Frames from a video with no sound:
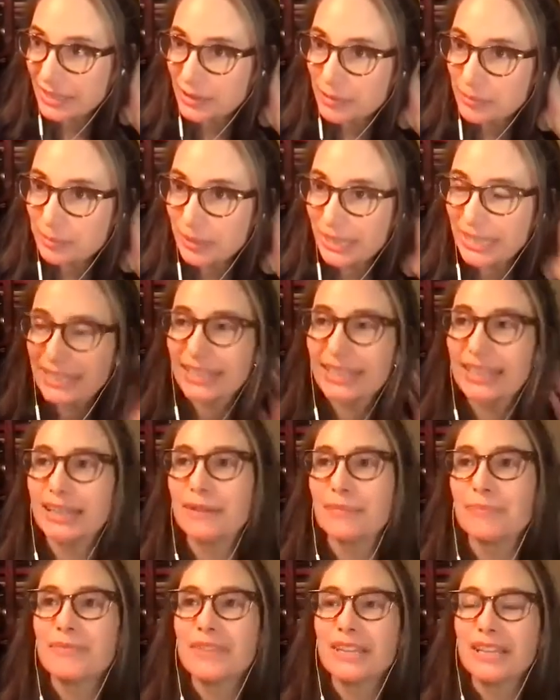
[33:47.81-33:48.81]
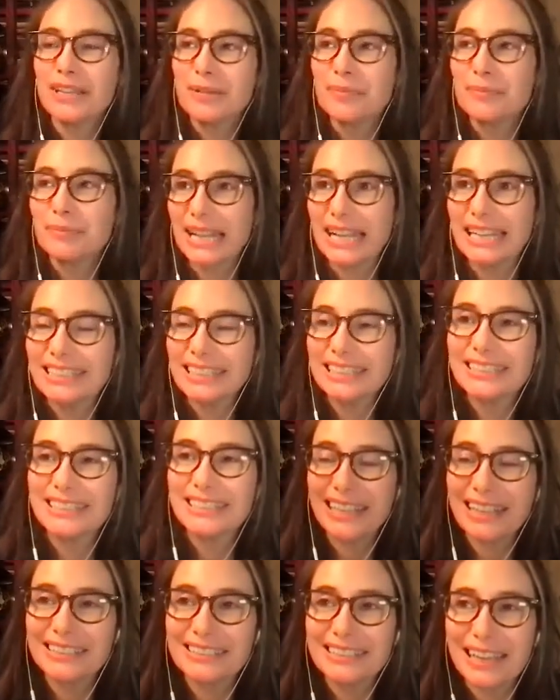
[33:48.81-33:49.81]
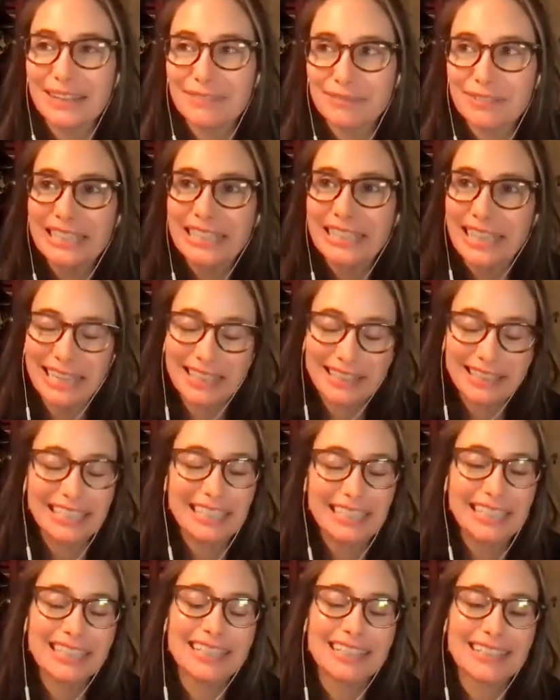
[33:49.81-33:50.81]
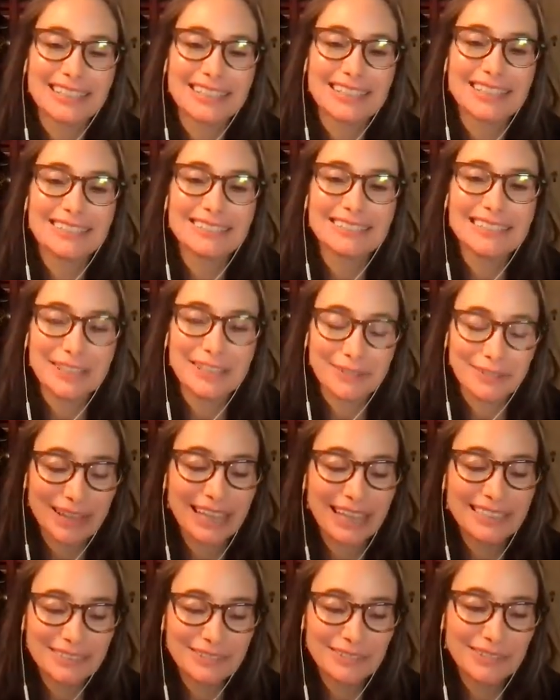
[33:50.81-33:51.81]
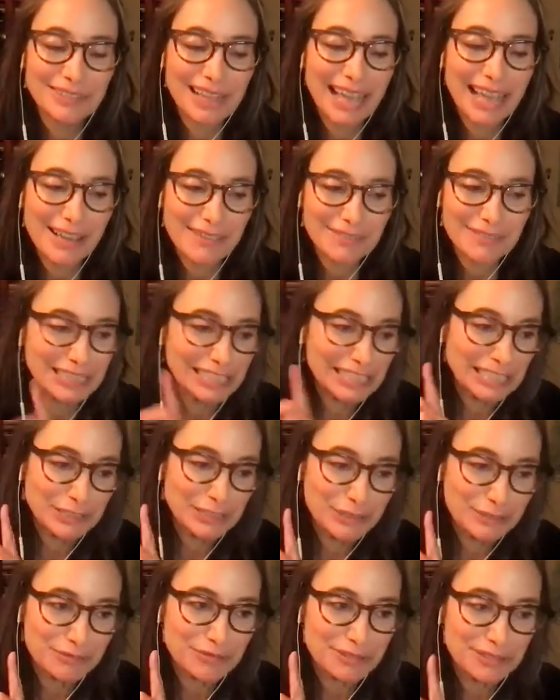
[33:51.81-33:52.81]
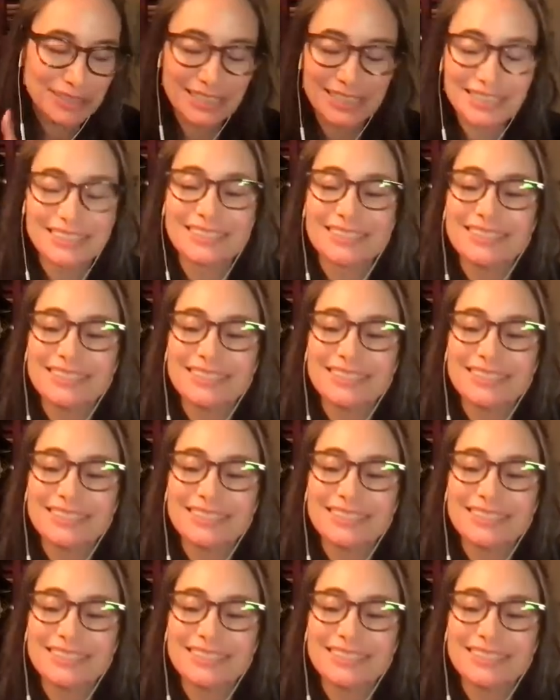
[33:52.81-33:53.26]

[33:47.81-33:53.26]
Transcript: but I definitely get the, I do have an ear for the